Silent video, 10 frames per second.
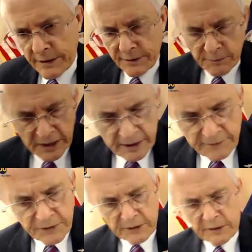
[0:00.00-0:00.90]
many
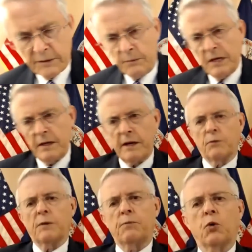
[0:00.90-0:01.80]
of the media
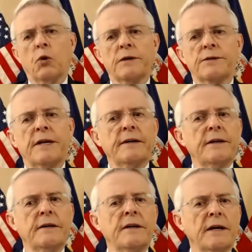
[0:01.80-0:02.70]
reports, they
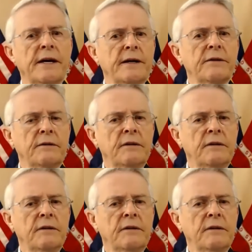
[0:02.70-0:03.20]
did not